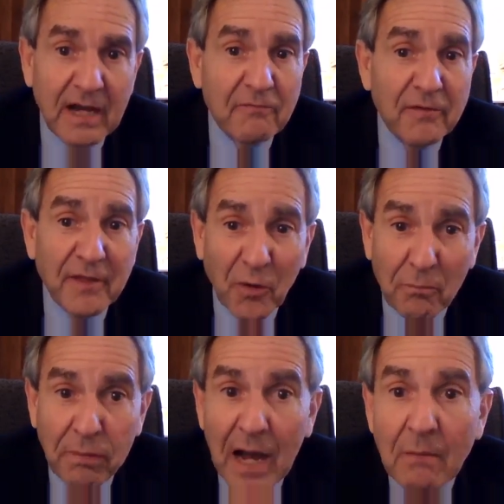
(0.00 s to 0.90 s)
tougher than
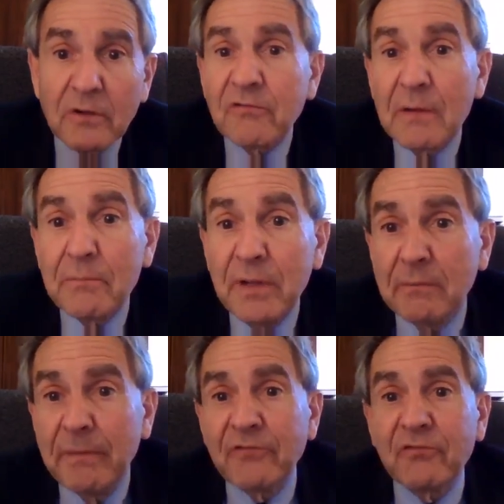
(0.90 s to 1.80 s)
Obama is like
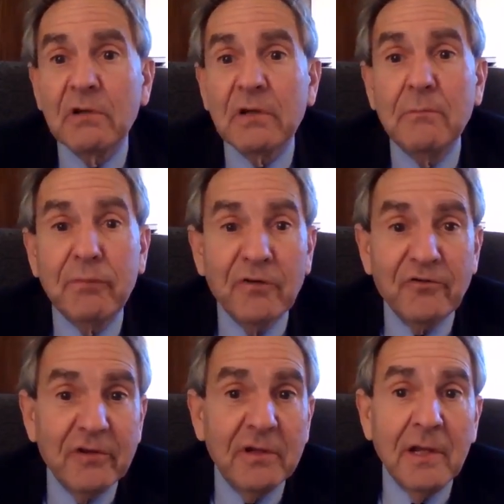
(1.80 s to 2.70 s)
being the best looking
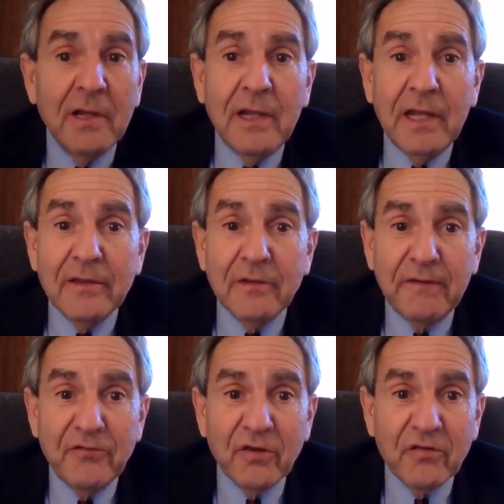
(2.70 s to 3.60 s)
person in the
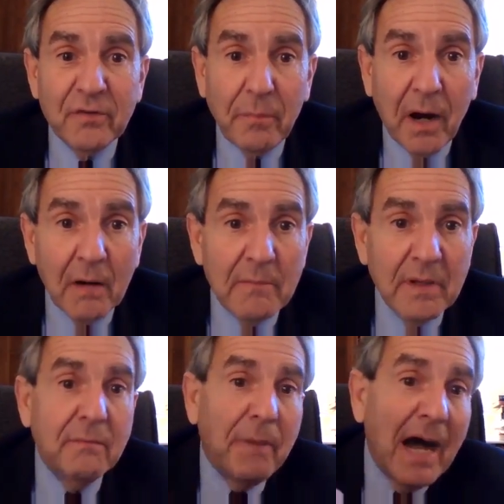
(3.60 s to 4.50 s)
physics
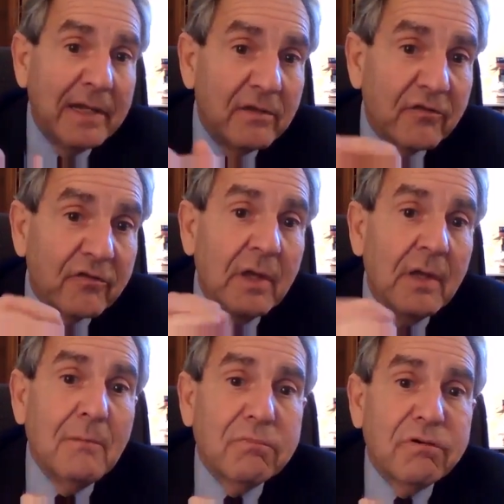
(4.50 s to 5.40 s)
department. Biden's
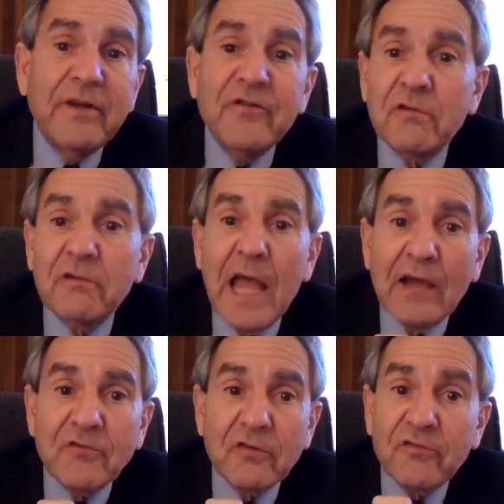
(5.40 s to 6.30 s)
provisional
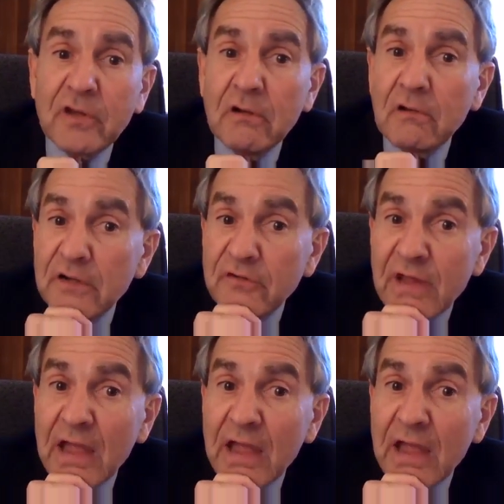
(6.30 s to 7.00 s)
national security